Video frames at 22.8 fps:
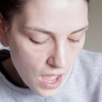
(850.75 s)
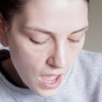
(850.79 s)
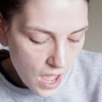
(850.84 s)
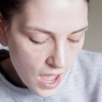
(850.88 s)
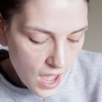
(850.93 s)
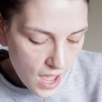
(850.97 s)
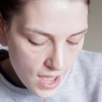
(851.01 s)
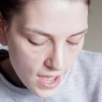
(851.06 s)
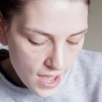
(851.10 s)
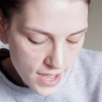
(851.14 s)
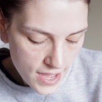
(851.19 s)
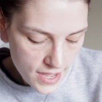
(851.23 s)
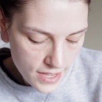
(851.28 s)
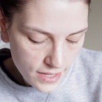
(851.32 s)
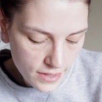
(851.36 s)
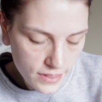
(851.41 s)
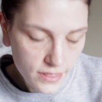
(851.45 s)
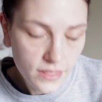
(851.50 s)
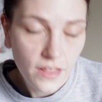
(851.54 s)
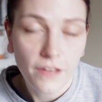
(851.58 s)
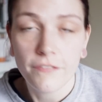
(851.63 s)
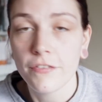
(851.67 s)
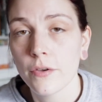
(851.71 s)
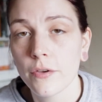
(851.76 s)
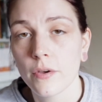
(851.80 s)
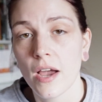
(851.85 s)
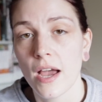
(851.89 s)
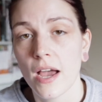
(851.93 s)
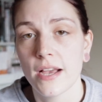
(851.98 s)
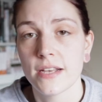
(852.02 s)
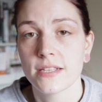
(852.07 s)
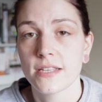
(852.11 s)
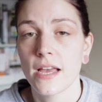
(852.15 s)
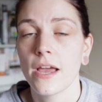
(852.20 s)
I love you
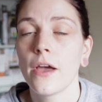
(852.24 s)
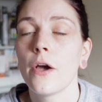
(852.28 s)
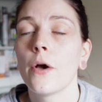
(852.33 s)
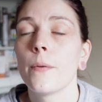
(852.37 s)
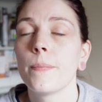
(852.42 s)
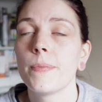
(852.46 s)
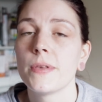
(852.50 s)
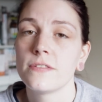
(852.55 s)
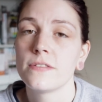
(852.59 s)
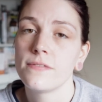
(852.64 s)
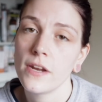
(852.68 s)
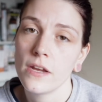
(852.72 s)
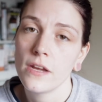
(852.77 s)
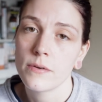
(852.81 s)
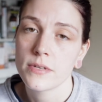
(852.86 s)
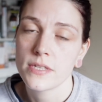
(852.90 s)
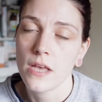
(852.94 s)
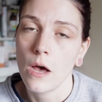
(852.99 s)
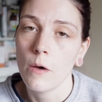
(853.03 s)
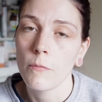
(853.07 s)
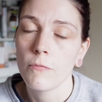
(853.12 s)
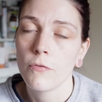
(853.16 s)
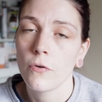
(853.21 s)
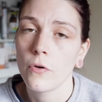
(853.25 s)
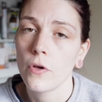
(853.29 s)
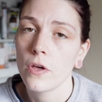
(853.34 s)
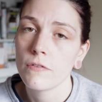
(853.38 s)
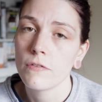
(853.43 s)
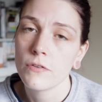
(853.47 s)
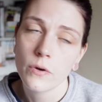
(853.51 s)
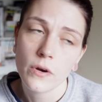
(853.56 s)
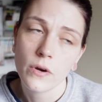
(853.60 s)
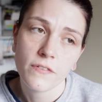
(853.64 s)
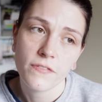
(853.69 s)
guys. I hope this video is helpful.
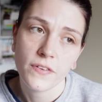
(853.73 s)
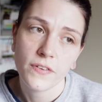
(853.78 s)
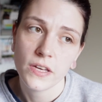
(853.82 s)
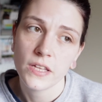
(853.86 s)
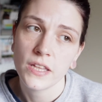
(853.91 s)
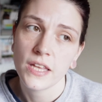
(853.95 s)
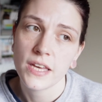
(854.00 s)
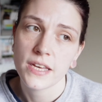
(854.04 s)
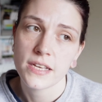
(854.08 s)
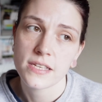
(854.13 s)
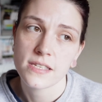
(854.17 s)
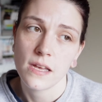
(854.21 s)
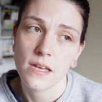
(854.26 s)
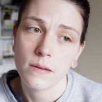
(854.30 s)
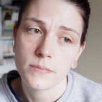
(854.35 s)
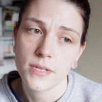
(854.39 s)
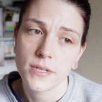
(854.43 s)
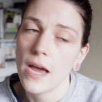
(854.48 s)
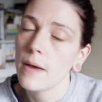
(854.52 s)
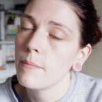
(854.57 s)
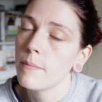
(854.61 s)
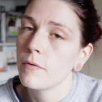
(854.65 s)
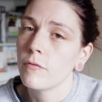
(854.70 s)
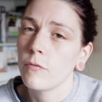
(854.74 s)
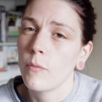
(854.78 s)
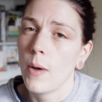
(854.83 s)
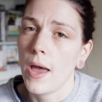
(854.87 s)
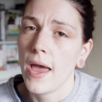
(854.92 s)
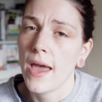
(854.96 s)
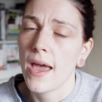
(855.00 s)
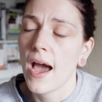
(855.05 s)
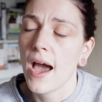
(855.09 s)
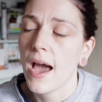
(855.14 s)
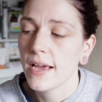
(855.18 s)
If you are feeling some type of
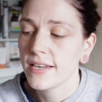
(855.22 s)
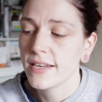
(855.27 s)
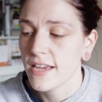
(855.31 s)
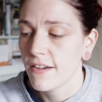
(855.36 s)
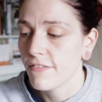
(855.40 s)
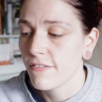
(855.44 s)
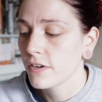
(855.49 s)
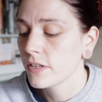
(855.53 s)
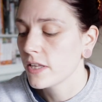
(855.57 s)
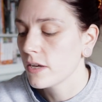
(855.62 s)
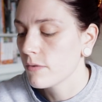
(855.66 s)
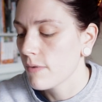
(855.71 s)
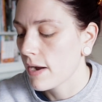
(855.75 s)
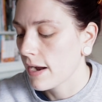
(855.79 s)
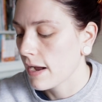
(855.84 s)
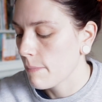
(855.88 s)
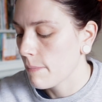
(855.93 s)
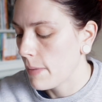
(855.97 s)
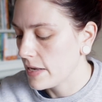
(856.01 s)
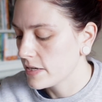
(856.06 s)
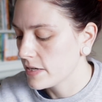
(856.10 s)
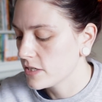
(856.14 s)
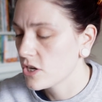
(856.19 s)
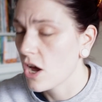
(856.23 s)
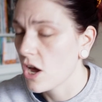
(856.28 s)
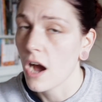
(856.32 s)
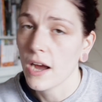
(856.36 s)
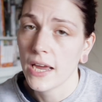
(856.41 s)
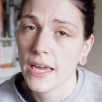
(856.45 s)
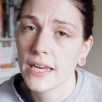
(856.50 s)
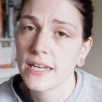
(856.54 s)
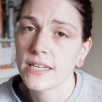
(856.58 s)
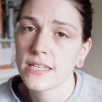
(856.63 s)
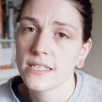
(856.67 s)
way, I definitely recommend
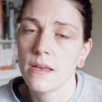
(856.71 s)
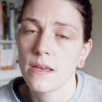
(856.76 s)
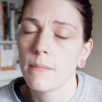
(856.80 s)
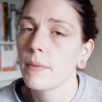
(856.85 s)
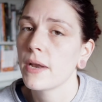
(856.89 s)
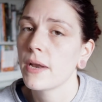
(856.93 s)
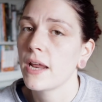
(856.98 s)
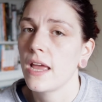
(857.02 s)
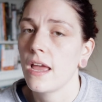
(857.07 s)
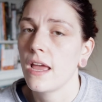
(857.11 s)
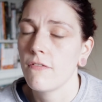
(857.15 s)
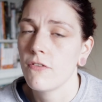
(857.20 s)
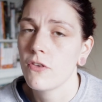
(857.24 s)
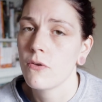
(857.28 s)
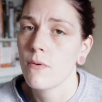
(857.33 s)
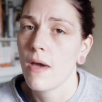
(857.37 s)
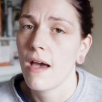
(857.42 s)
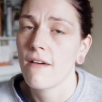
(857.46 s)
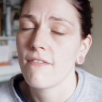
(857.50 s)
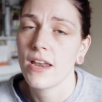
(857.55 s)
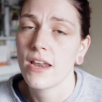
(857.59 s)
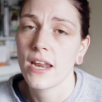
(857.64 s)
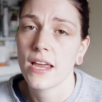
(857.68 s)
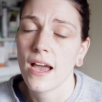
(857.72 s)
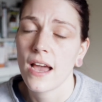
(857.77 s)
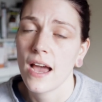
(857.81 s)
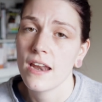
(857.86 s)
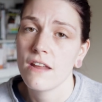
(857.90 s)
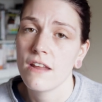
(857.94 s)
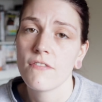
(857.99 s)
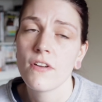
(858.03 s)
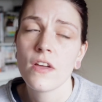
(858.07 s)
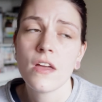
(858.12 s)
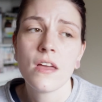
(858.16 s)
talking to somebody if you have any
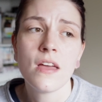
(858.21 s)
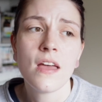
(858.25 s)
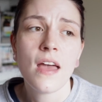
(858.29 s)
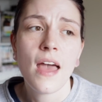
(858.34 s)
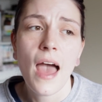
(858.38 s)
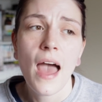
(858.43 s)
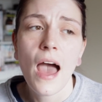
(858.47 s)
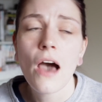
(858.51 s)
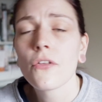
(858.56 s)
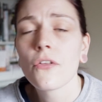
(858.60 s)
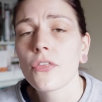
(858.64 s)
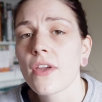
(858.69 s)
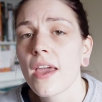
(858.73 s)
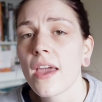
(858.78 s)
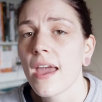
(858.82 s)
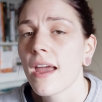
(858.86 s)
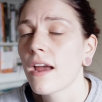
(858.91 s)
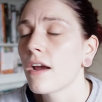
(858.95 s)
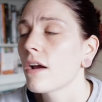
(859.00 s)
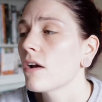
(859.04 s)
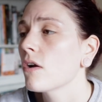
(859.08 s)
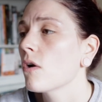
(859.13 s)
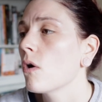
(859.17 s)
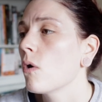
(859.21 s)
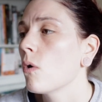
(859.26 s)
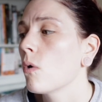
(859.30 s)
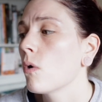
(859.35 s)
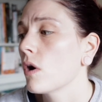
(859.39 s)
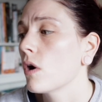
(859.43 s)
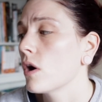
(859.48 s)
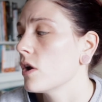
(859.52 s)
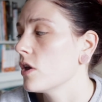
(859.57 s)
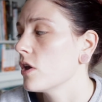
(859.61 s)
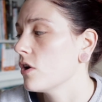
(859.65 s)
kind of health care
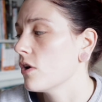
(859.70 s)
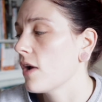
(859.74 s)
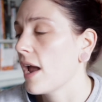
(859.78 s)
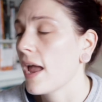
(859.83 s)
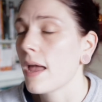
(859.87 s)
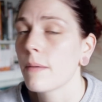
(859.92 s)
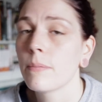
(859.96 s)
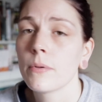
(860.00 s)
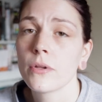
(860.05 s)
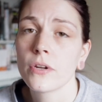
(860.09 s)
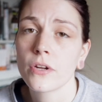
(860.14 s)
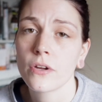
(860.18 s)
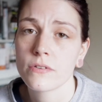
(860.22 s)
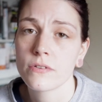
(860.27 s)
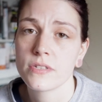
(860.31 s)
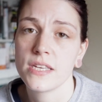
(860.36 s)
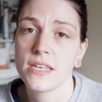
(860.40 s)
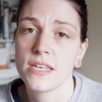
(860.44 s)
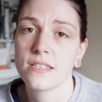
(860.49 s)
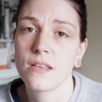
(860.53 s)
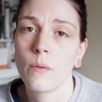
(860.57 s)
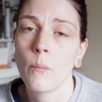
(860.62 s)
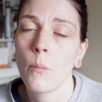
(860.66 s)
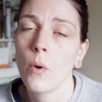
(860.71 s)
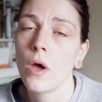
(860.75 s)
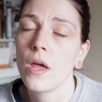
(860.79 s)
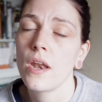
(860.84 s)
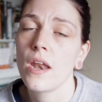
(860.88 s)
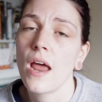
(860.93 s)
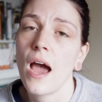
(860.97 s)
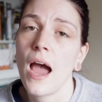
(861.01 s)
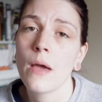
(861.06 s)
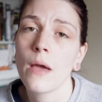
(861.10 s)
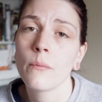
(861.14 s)
or you're able to go see
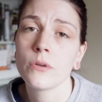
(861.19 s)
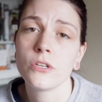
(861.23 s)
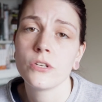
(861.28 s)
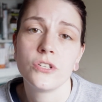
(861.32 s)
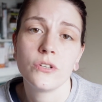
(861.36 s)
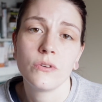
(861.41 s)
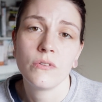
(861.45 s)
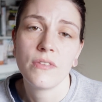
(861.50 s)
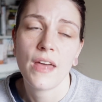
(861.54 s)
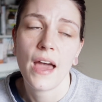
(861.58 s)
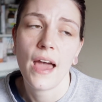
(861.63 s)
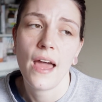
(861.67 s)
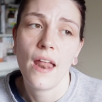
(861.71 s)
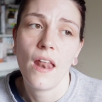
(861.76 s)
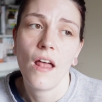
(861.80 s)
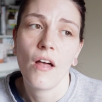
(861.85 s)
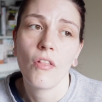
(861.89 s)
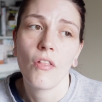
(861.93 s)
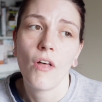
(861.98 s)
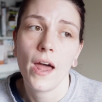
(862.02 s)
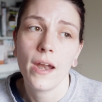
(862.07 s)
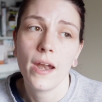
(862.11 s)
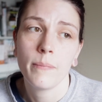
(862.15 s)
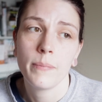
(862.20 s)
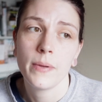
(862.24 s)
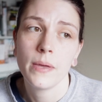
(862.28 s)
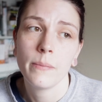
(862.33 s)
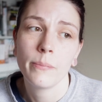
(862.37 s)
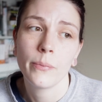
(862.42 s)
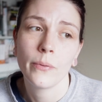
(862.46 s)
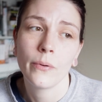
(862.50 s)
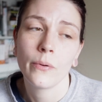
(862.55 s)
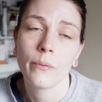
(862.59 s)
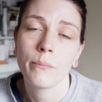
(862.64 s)
someone, I would do that. A lot of
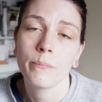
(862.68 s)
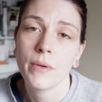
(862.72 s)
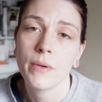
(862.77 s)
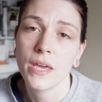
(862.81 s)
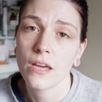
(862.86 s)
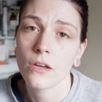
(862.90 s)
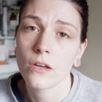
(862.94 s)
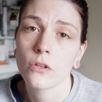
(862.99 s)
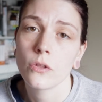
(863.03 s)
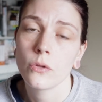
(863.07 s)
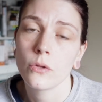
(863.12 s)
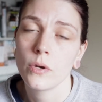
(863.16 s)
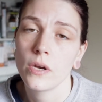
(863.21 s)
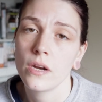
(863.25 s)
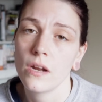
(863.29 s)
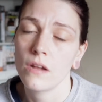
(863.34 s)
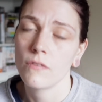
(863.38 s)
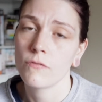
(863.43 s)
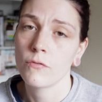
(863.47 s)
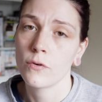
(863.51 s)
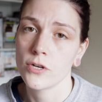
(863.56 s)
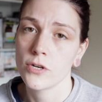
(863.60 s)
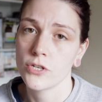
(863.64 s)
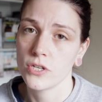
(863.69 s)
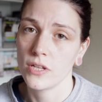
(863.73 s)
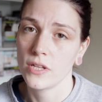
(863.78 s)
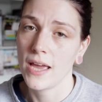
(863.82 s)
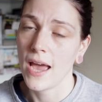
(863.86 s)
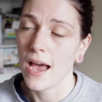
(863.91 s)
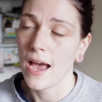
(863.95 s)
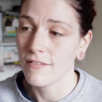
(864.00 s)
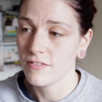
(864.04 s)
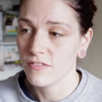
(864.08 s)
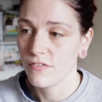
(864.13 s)
people, me included, unfortunately
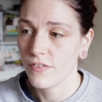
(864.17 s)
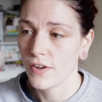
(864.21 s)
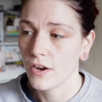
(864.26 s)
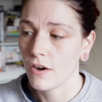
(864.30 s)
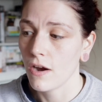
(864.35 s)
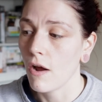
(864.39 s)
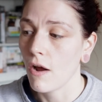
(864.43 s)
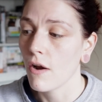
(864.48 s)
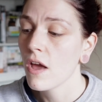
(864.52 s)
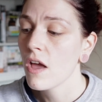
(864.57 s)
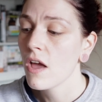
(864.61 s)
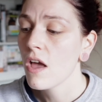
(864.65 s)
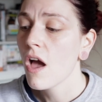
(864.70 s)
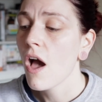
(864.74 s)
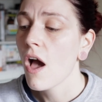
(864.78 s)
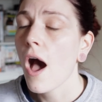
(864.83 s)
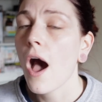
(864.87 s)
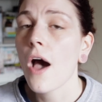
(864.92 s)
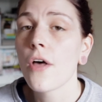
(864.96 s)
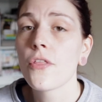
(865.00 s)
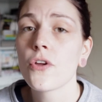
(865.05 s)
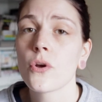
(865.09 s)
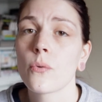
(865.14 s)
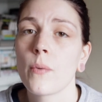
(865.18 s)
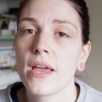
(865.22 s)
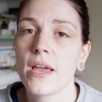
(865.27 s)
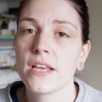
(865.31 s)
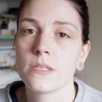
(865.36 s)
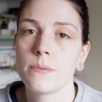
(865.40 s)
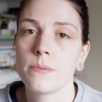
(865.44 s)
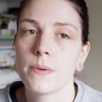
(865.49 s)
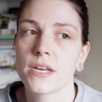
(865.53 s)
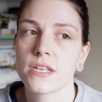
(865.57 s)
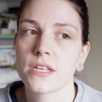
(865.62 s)
have to figure out other
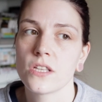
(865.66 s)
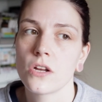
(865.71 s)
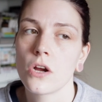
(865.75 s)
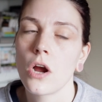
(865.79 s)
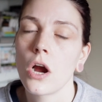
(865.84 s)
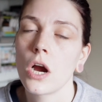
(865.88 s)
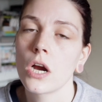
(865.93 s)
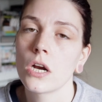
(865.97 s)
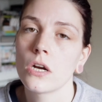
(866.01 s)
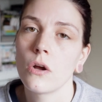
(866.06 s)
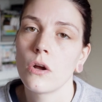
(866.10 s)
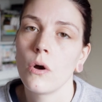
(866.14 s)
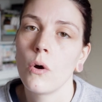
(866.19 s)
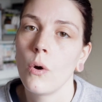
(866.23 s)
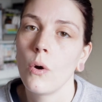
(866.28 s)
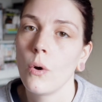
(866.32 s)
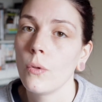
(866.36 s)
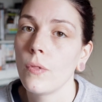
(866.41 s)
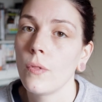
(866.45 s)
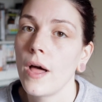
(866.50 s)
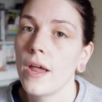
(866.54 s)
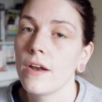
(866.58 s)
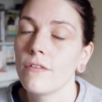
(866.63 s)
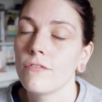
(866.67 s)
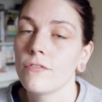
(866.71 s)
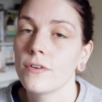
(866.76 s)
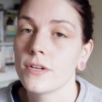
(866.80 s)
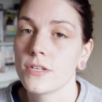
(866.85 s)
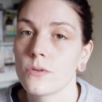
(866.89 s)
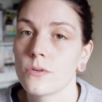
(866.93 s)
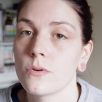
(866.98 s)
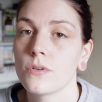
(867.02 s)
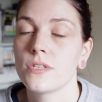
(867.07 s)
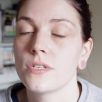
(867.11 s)
ways because there aren't a whole lot of
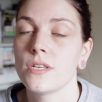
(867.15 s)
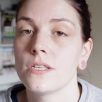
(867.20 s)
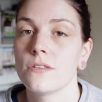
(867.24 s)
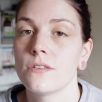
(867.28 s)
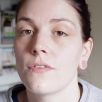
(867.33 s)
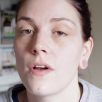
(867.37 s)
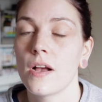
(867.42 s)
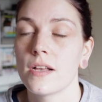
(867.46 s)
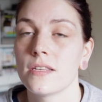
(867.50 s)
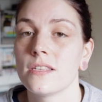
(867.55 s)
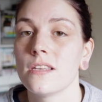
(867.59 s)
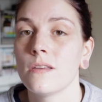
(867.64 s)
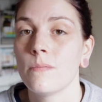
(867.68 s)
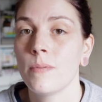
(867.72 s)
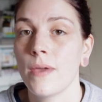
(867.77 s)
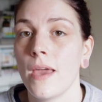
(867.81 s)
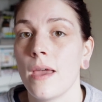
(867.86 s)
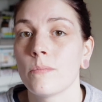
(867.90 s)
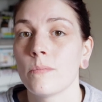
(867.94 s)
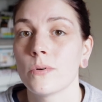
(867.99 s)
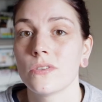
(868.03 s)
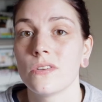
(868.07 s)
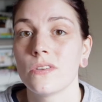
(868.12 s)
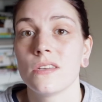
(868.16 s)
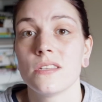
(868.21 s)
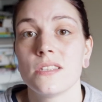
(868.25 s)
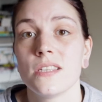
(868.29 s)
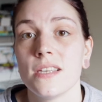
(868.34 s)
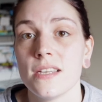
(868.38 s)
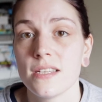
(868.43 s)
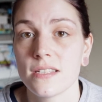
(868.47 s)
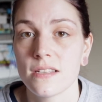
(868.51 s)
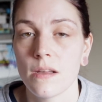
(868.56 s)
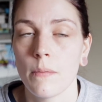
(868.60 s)
resources for us to be able to
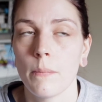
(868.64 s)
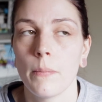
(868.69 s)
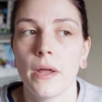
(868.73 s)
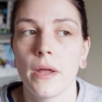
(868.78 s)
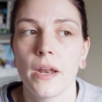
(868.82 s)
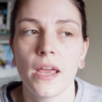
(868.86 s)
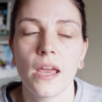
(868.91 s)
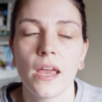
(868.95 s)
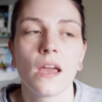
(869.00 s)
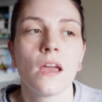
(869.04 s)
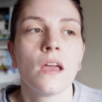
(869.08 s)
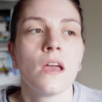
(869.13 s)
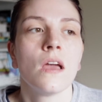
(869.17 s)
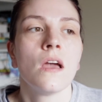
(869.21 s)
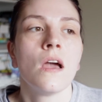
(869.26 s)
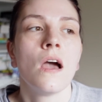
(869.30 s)
see somebody.